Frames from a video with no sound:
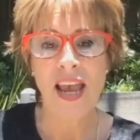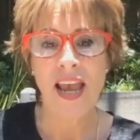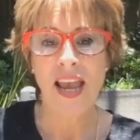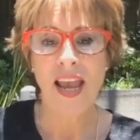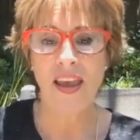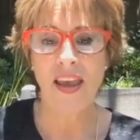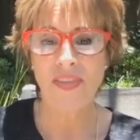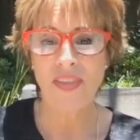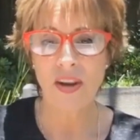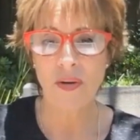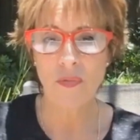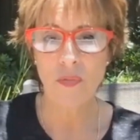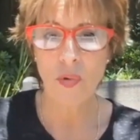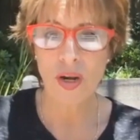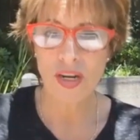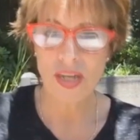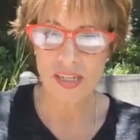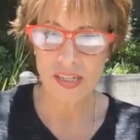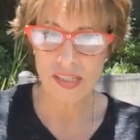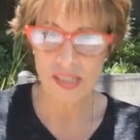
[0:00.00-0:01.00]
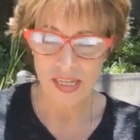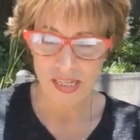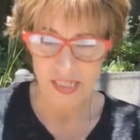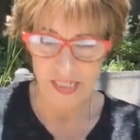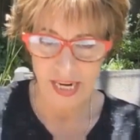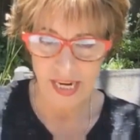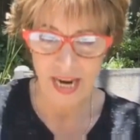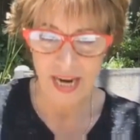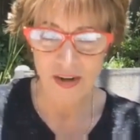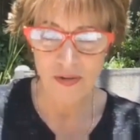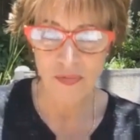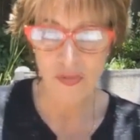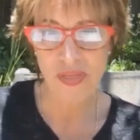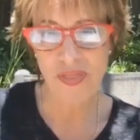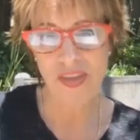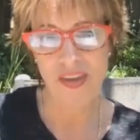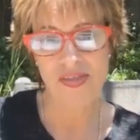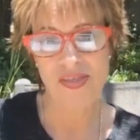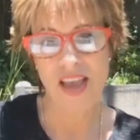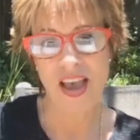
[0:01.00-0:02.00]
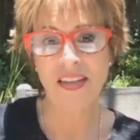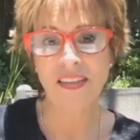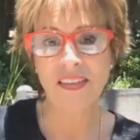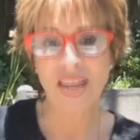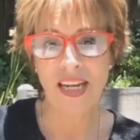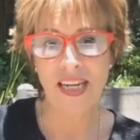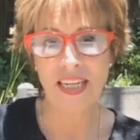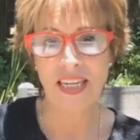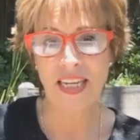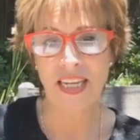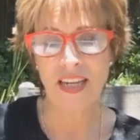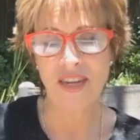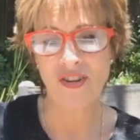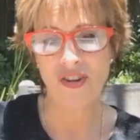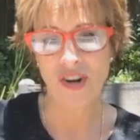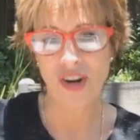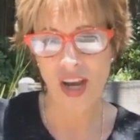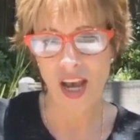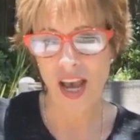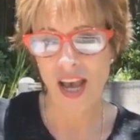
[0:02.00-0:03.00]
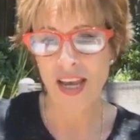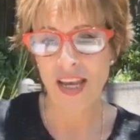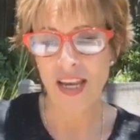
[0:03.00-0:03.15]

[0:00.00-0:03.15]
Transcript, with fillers: and then what is contained within that lining in your gut.